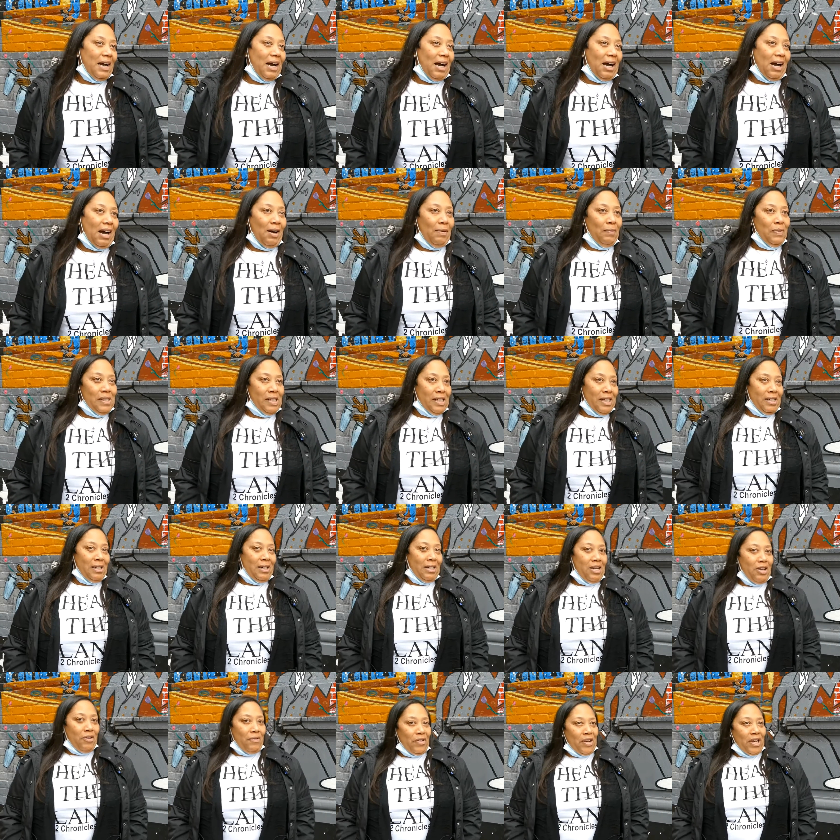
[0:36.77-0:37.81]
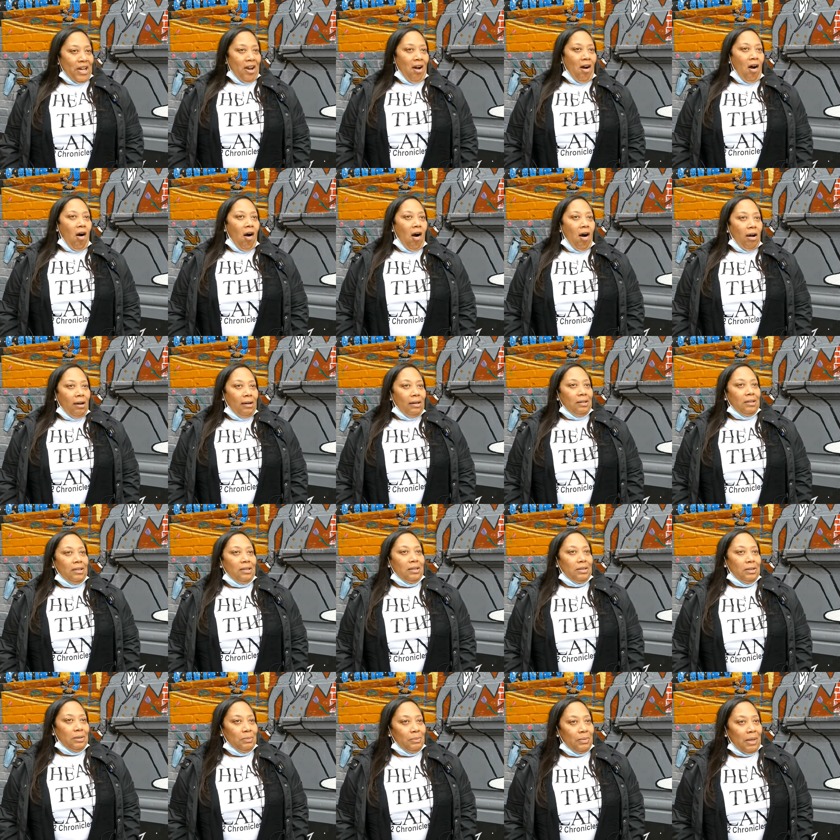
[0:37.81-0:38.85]
I was living in
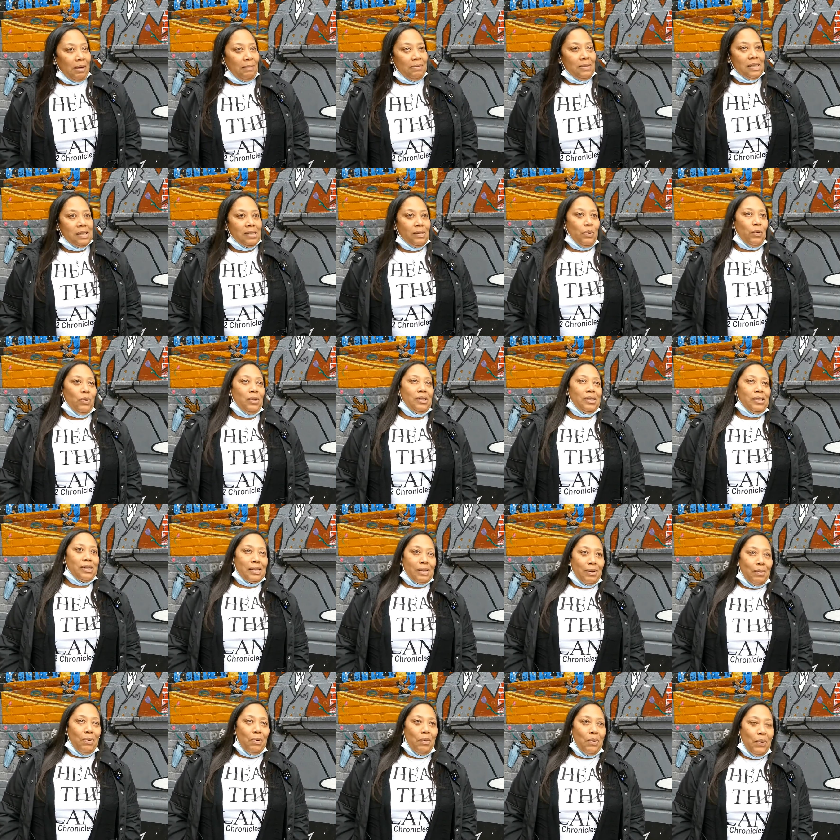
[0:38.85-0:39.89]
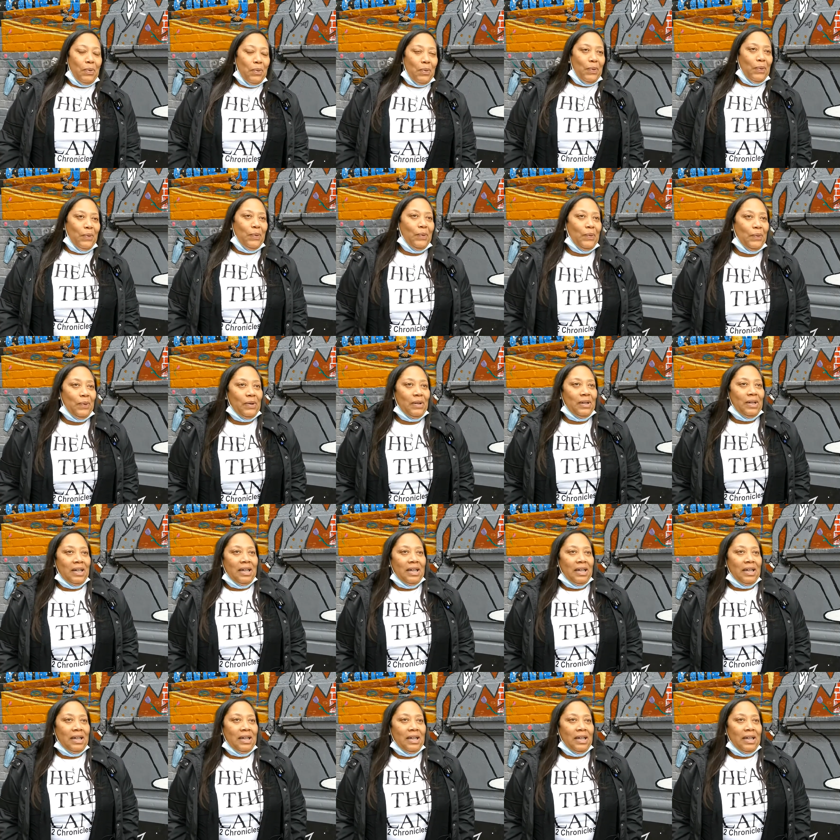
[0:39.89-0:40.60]
Harlem. I was going to school.